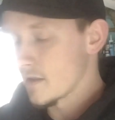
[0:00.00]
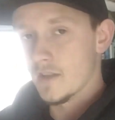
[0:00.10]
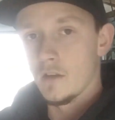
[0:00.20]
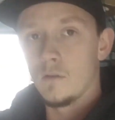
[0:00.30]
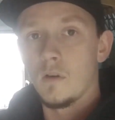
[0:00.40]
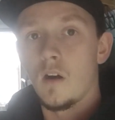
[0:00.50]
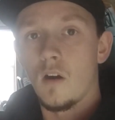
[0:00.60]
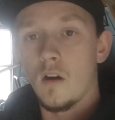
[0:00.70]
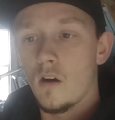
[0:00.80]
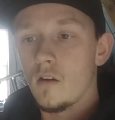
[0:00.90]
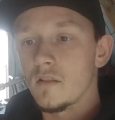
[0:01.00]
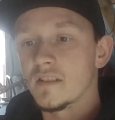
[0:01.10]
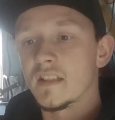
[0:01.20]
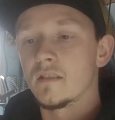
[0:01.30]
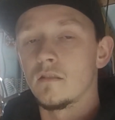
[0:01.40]
So all
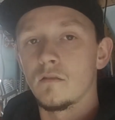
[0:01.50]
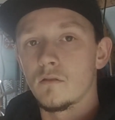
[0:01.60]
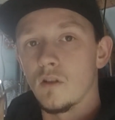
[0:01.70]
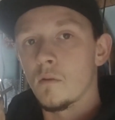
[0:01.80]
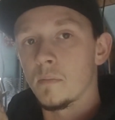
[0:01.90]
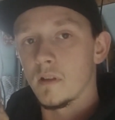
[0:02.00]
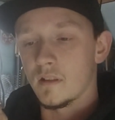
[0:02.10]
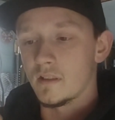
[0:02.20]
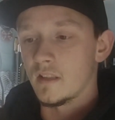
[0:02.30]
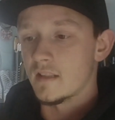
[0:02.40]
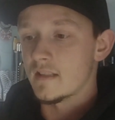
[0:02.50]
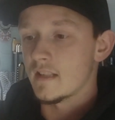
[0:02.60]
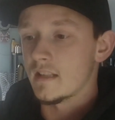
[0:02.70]
this little glow plug does